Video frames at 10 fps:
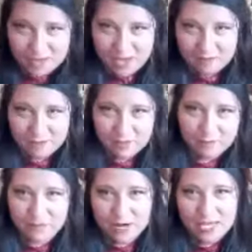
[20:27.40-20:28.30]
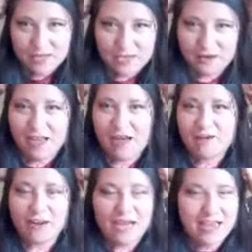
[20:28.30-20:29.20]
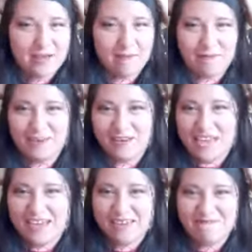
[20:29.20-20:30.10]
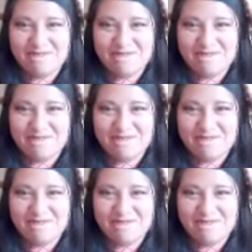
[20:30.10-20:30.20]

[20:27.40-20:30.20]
I have some reindeer. How do you like them? You like them?